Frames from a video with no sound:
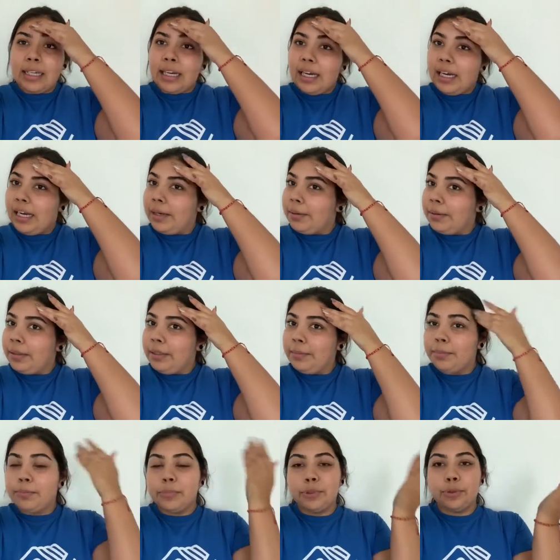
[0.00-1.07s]

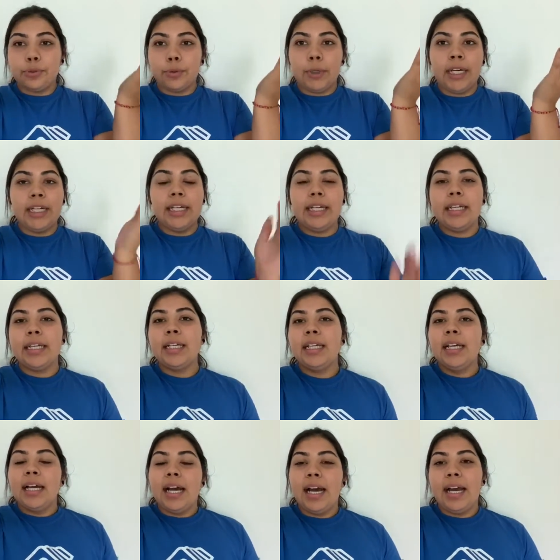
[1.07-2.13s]
I'm sweating.
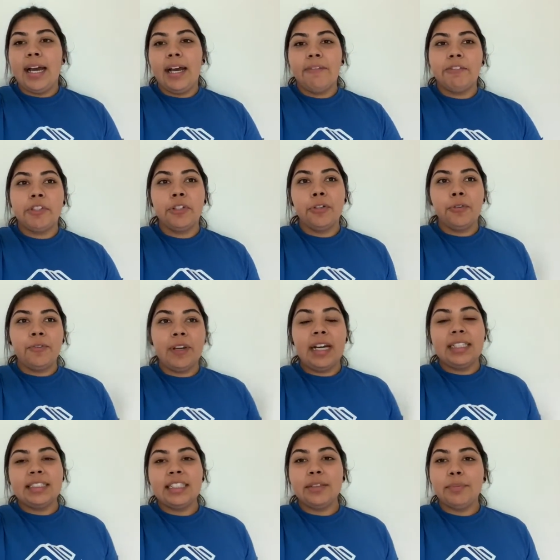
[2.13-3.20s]
I have two
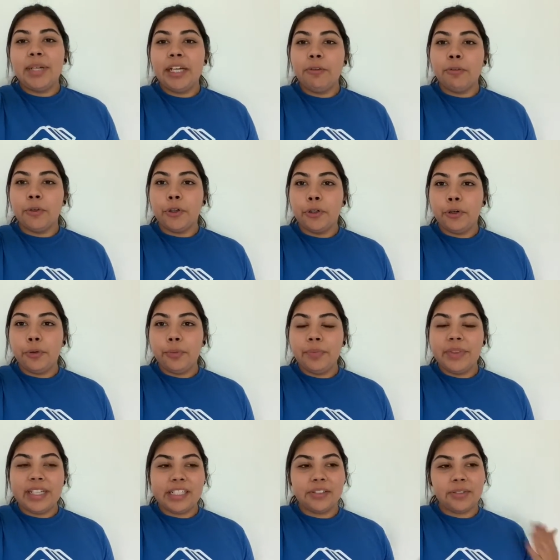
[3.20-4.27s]
fans in my
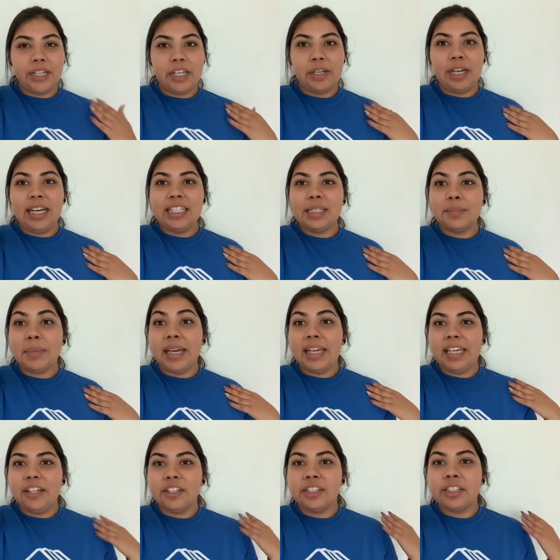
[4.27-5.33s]
room. That's why you guys might
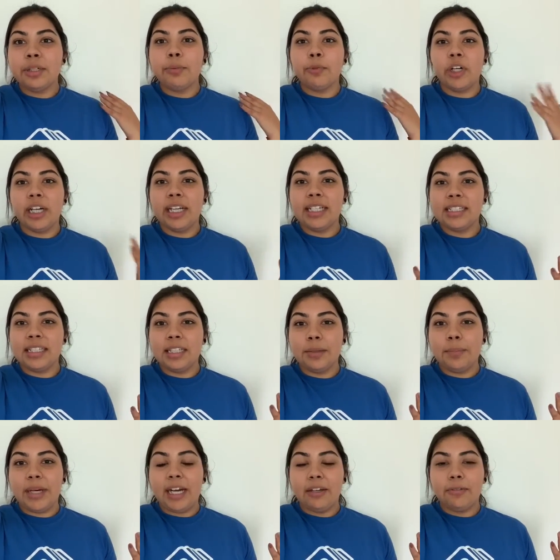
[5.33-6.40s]
hear some ruckus in the
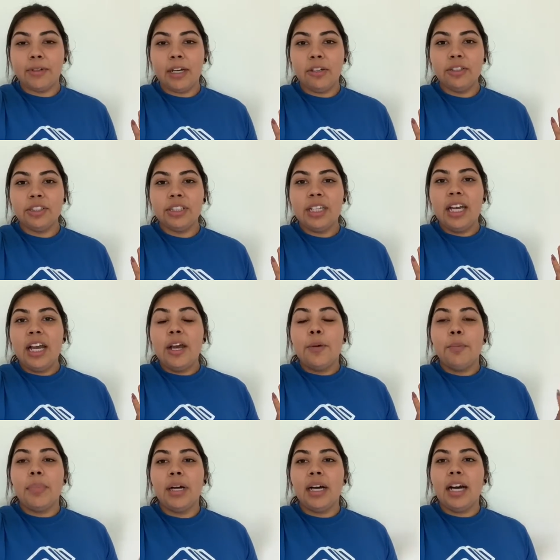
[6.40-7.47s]
background
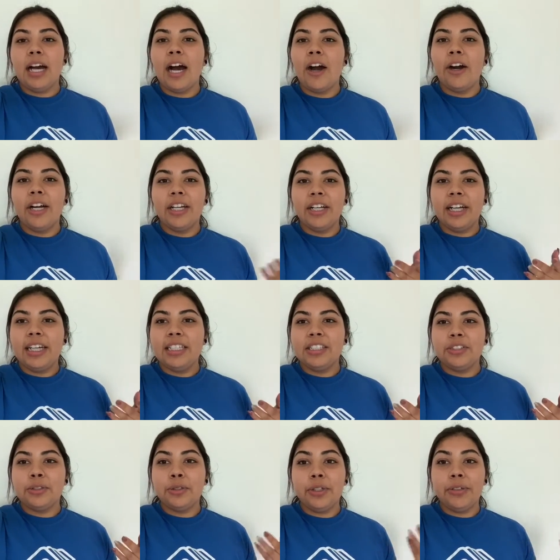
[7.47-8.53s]
but how are you guys
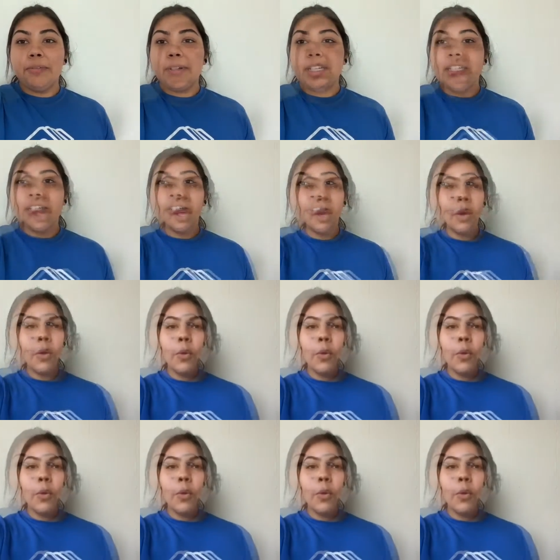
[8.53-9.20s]
doing right now?